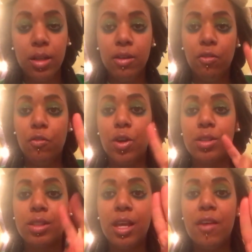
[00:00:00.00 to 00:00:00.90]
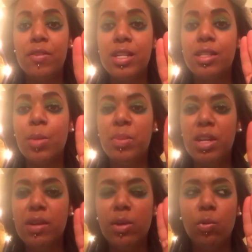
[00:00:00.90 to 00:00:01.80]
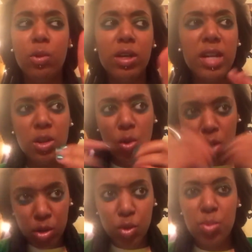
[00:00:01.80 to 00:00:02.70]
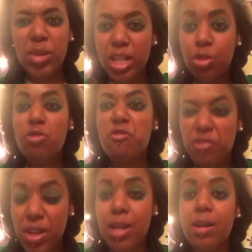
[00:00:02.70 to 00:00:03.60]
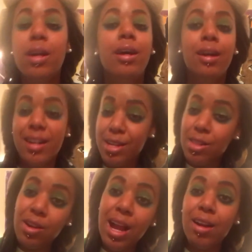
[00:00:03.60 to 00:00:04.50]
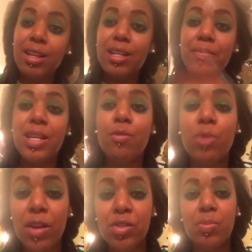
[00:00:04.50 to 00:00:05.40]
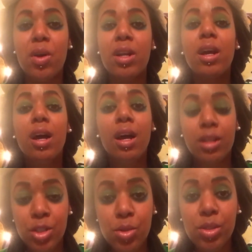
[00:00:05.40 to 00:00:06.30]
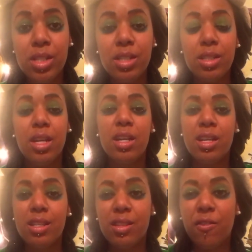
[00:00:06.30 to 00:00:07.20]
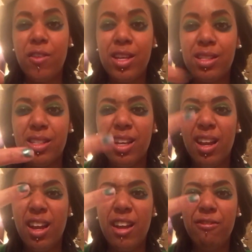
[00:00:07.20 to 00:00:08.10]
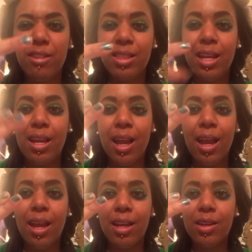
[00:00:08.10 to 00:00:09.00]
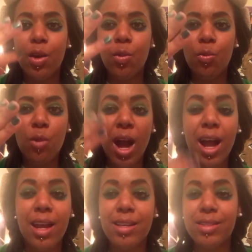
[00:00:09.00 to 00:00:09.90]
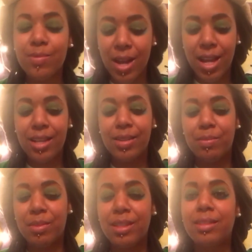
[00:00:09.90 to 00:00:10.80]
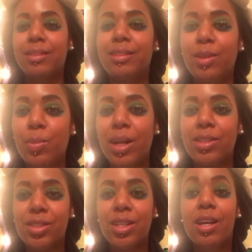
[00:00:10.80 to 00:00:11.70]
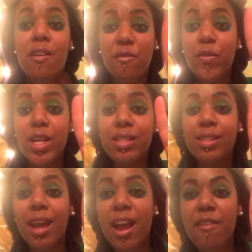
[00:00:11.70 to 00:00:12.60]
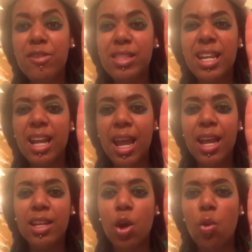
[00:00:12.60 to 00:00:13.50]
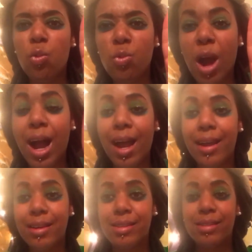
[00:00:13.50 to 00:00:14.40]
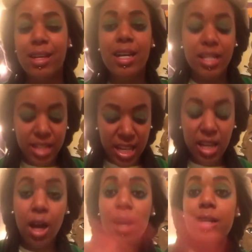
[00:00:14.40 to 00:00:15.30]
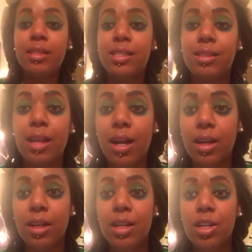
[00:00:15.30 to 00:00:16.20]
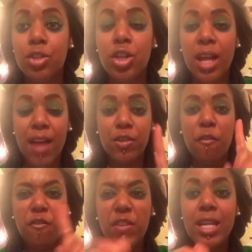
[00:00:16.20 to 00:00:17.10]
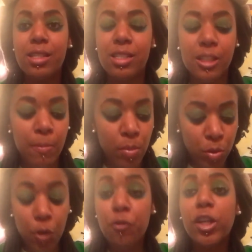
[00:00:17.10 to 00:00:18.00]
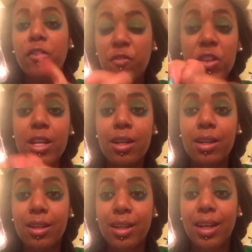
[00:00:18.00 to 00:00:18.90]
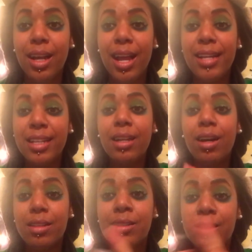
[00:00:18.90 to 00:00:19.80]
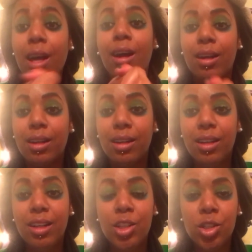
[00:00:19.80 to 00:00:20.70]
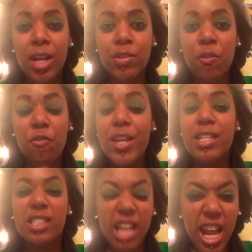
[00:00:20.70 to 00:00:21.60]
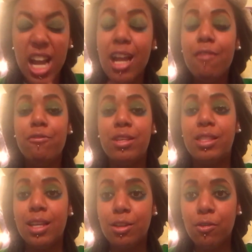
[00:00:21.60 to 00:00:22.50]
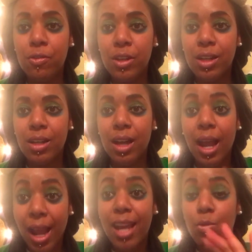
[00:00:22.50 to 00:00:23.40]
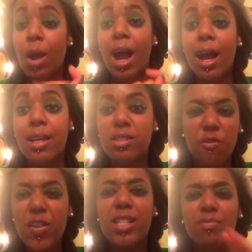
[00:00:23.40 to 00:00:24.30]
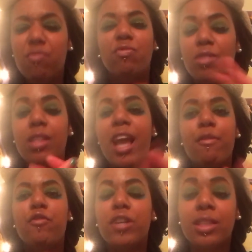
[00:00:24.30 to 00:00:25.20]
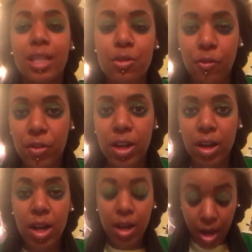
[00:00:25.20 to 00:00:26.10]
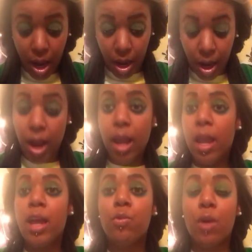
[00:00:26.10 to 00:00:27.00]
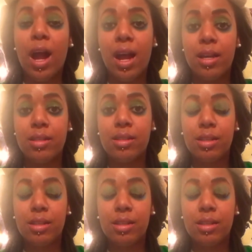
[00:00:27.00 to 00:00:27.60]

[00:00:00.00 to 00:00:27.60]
False evidence appearing real. In order to break through fear, another acronym that Ralph Smart uses is face everything and rise, right? My nail polish. Face everything and rise. To get unstuck, you're going to have to face your freaking fear and get unstuck. You're going to have to face everything you fear and rise. Face every freaking thing you fear and rise.